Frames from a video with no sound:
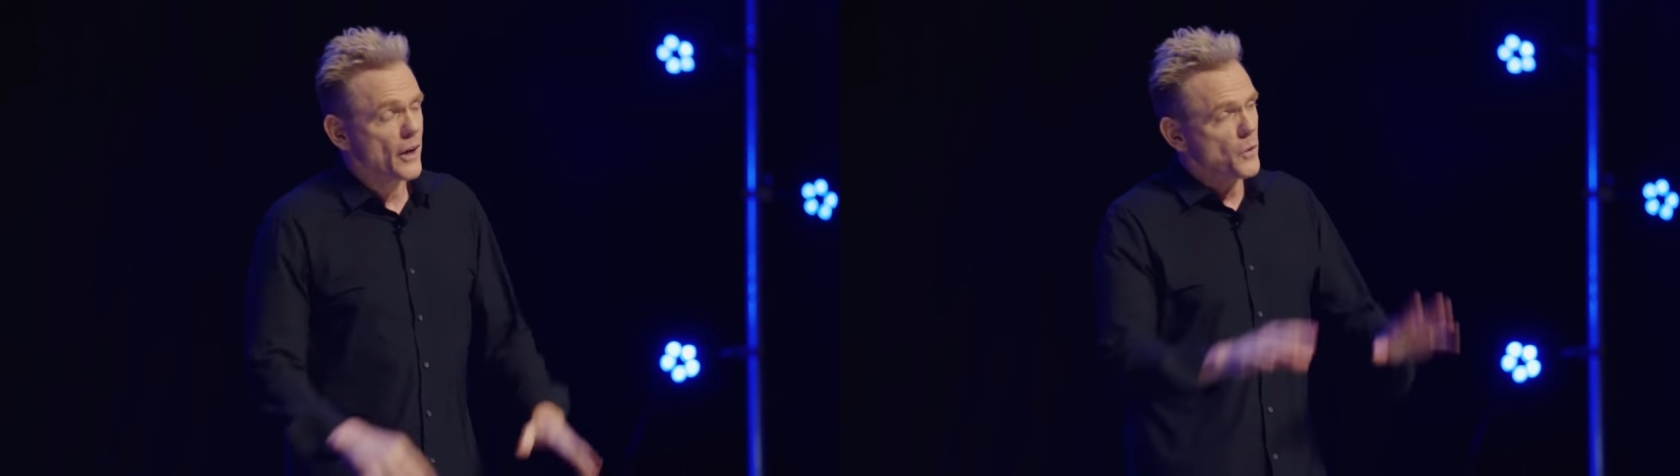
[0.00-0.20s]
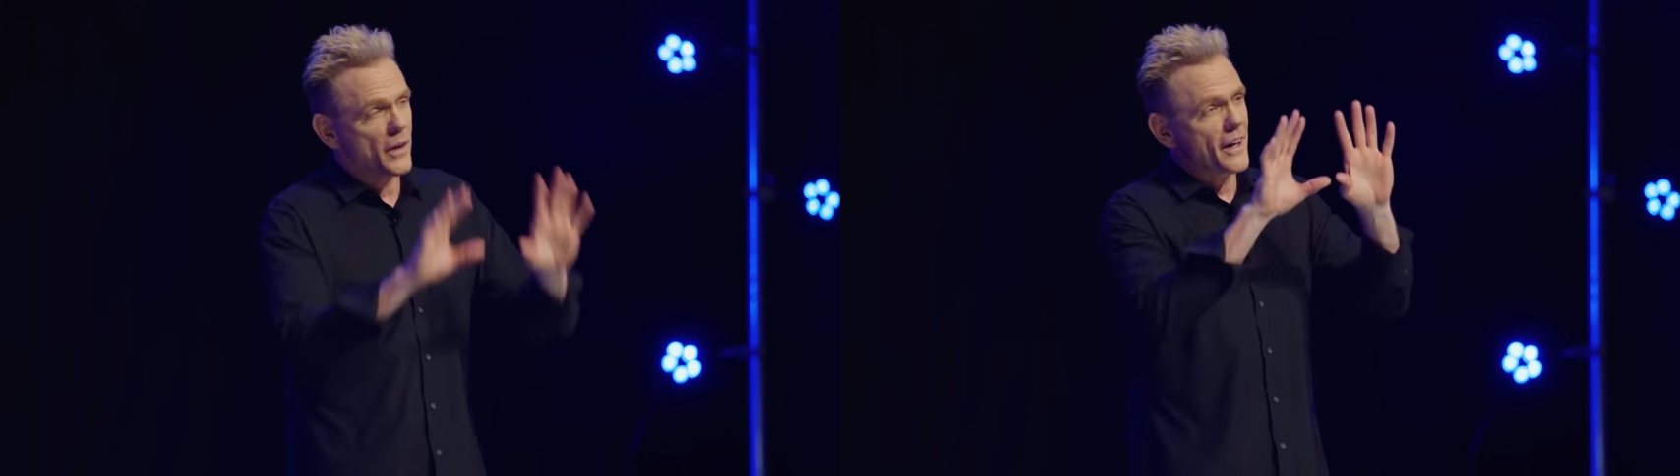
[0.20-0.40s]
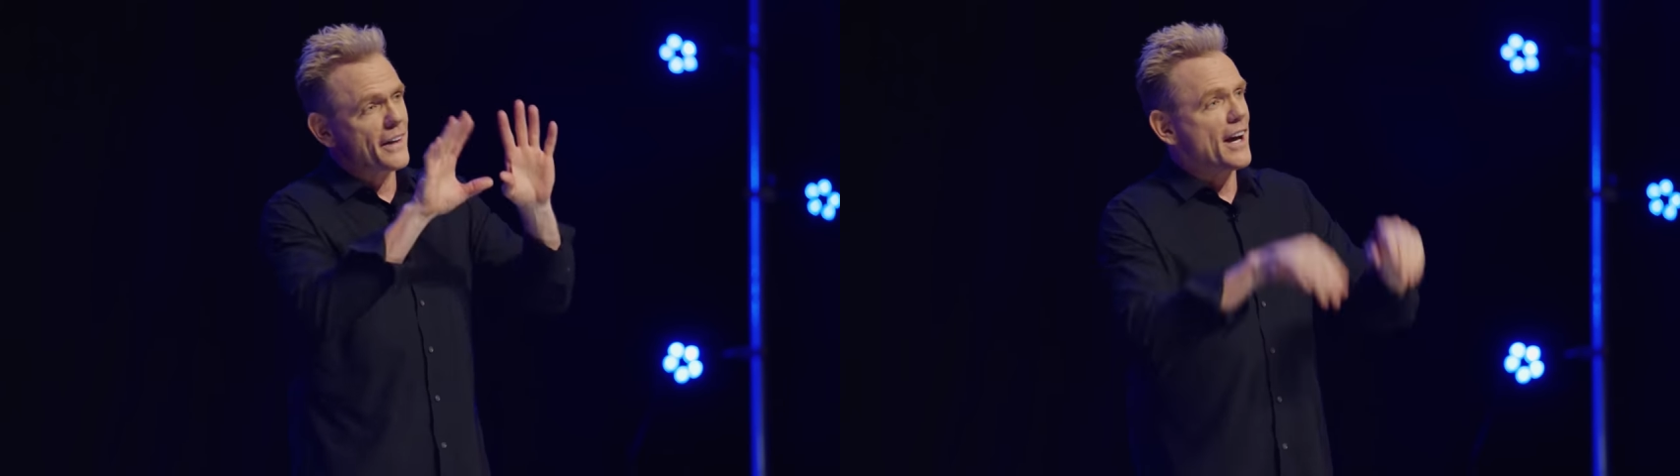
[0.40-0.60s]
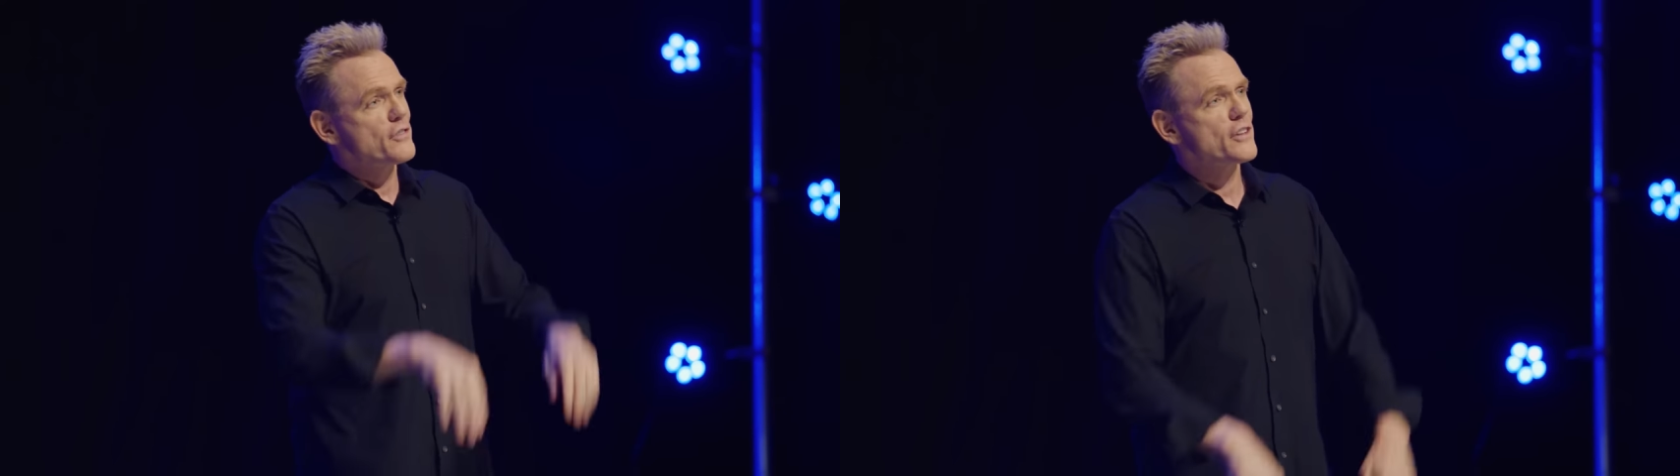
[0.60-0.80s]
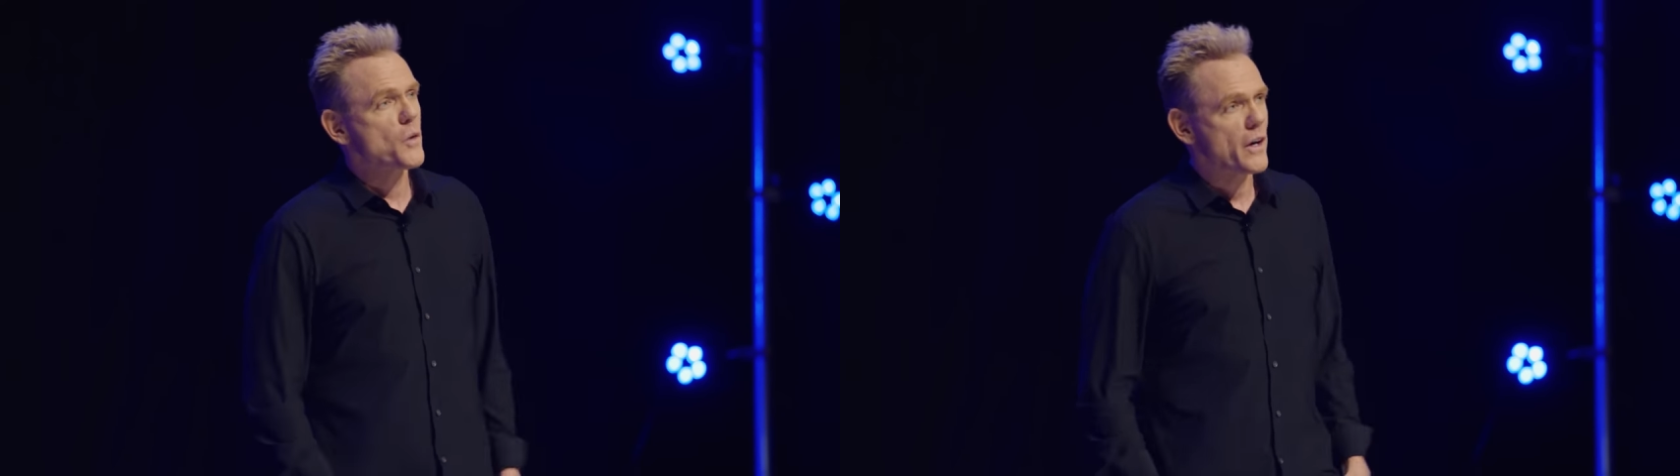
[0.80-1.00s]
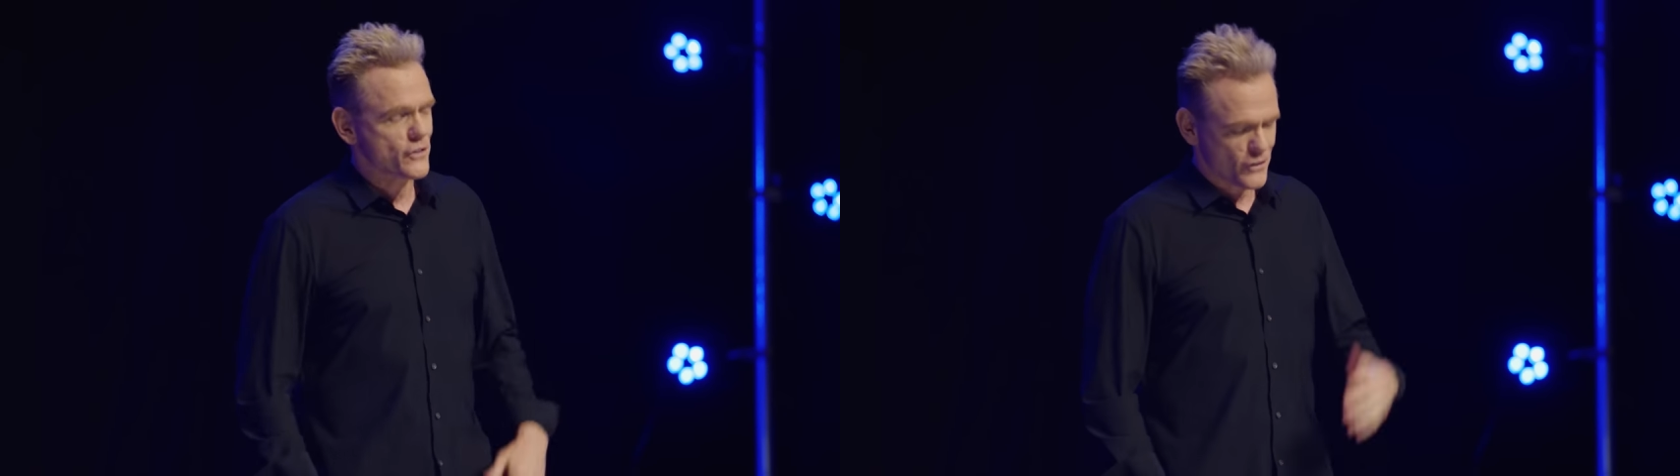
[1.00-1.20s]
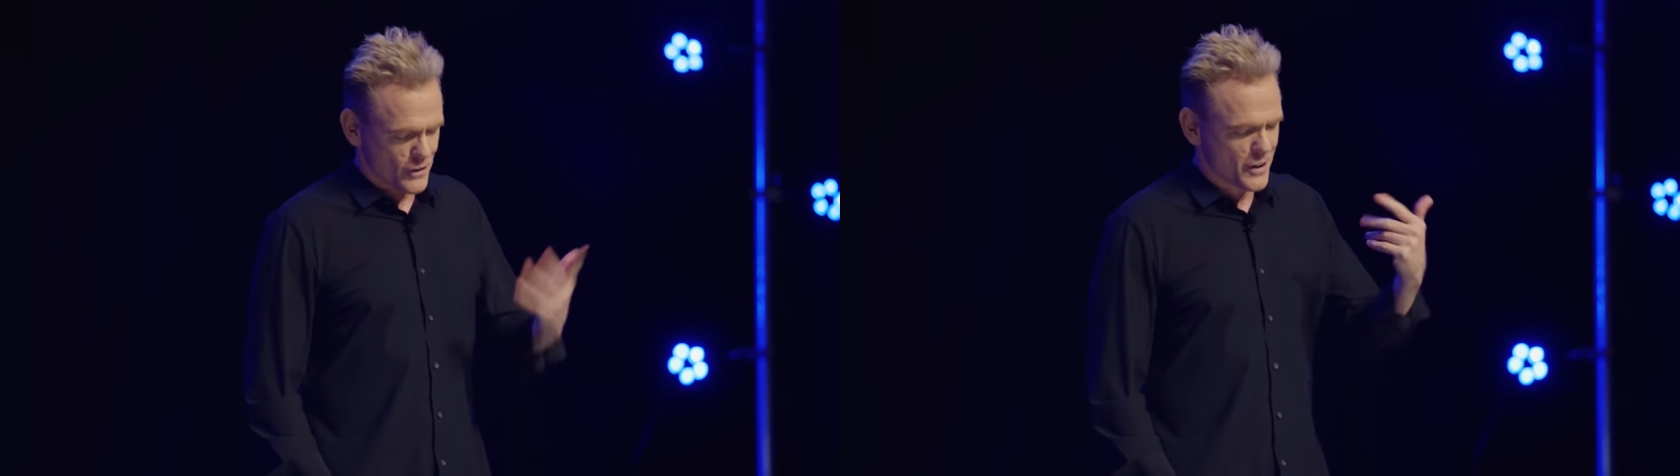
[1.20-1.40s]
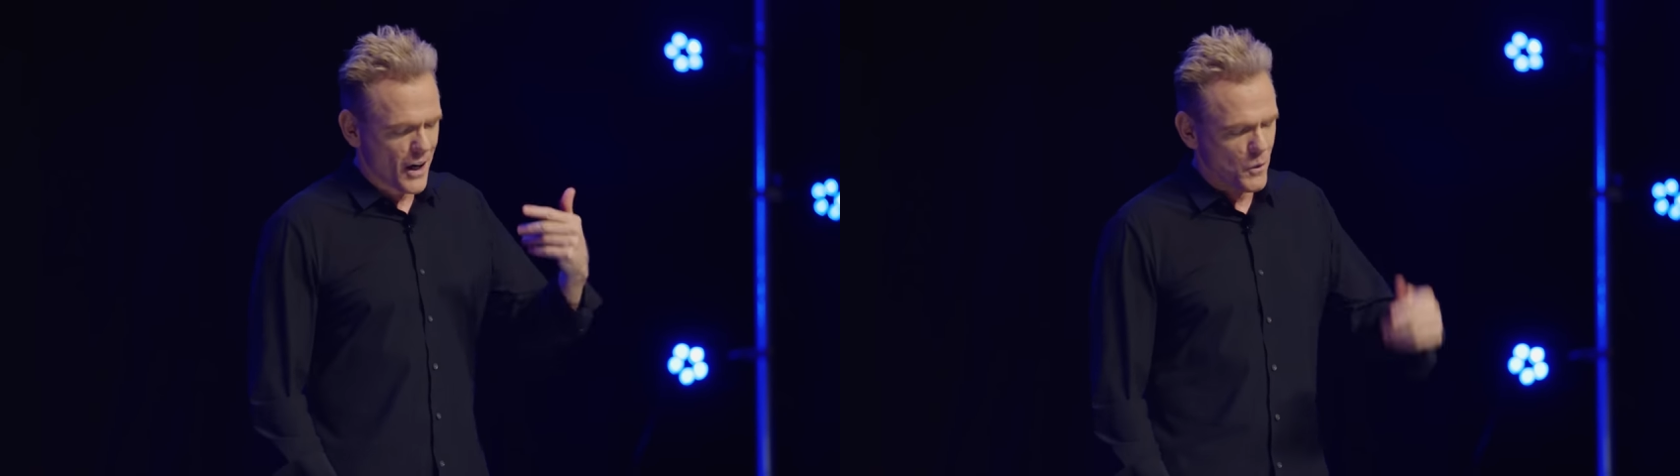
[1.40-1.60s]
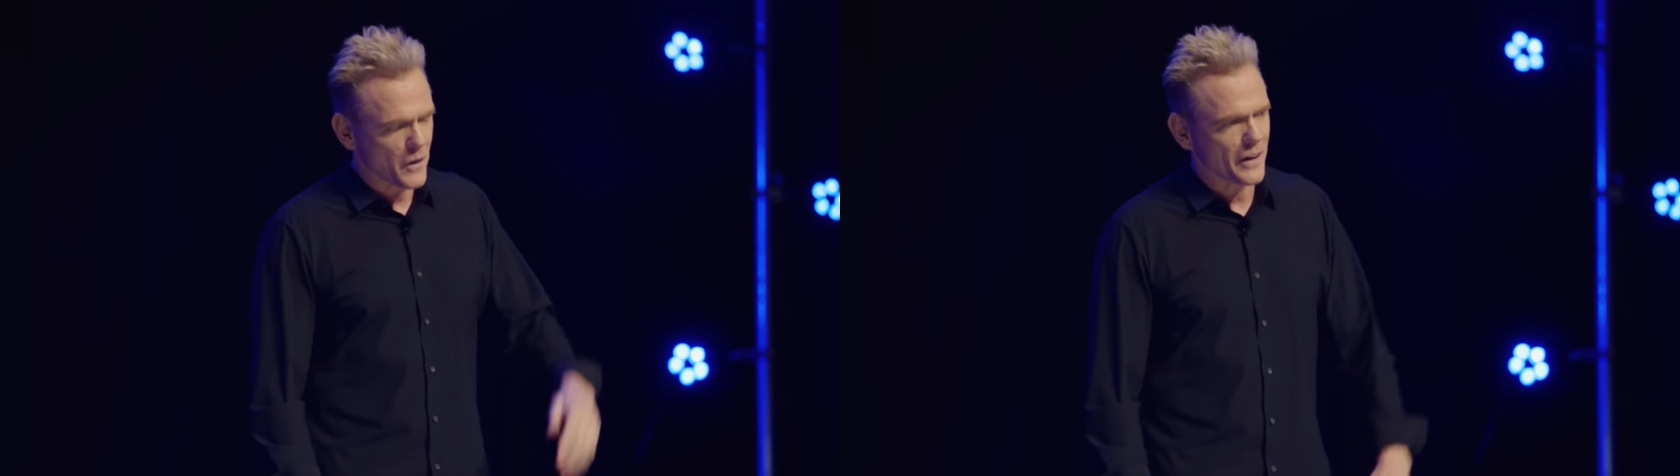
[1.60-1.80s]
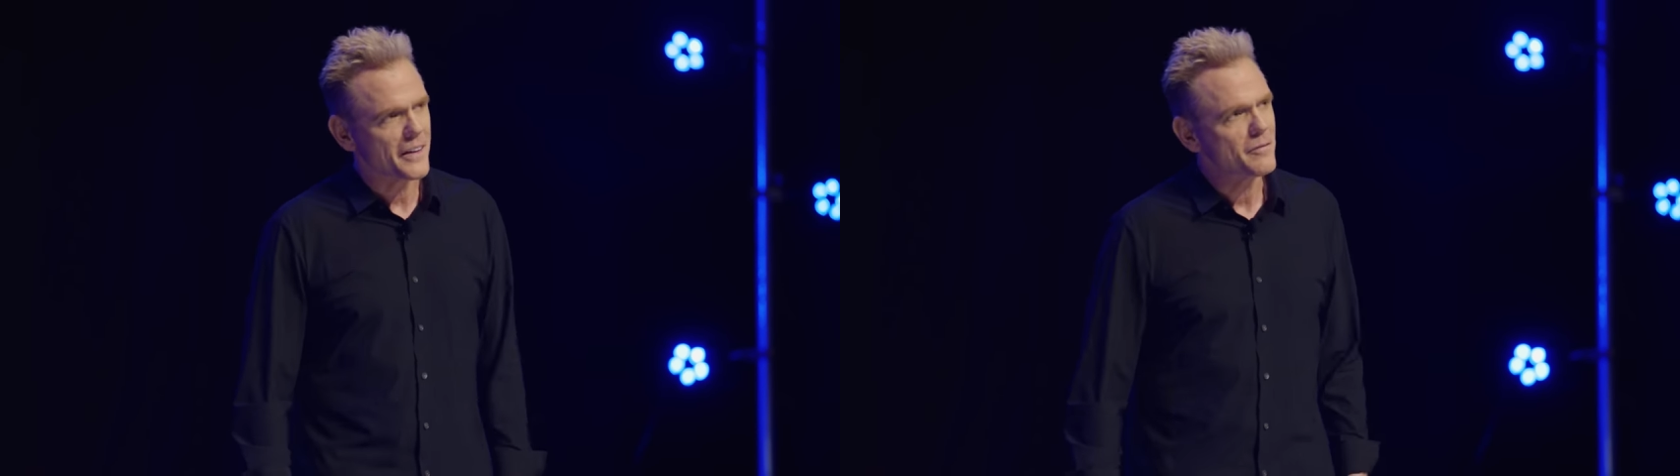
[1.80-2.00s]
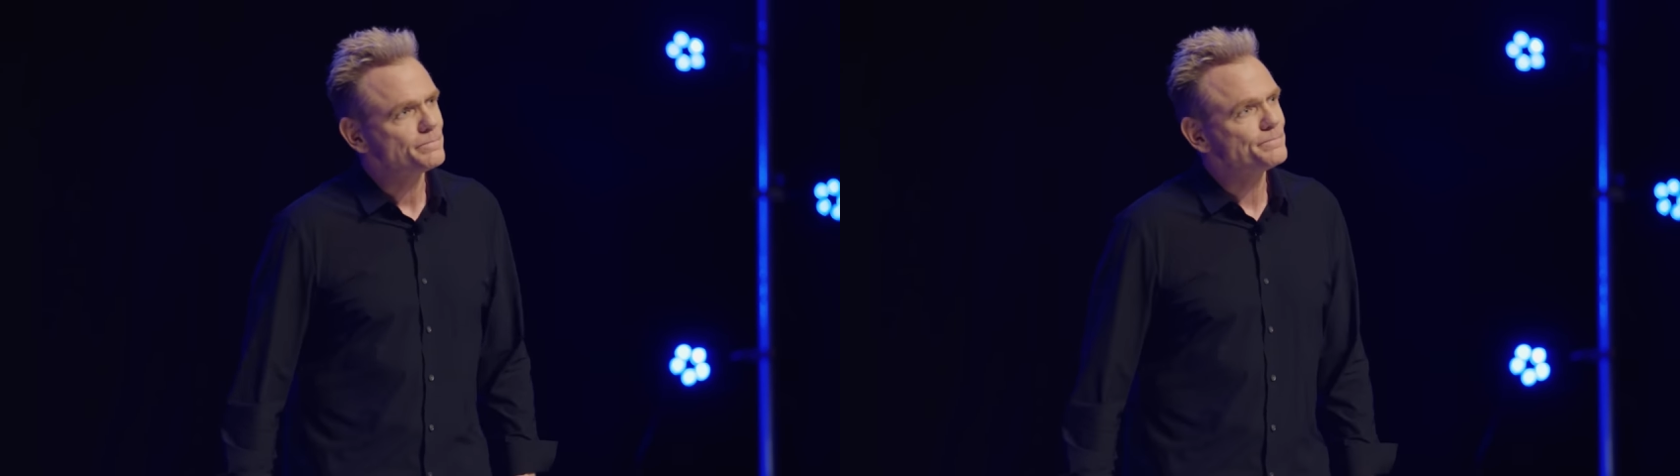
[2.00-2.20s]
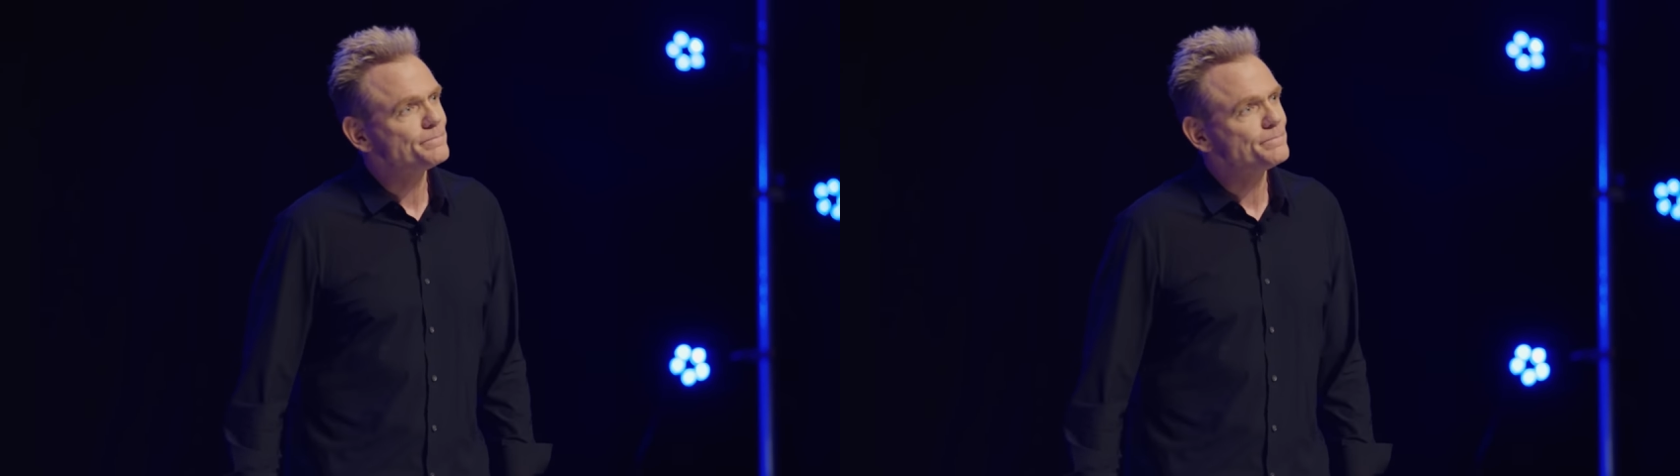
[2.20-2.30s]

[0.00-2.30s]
no, we're not going to ask you questions. Just talk. We'll get it.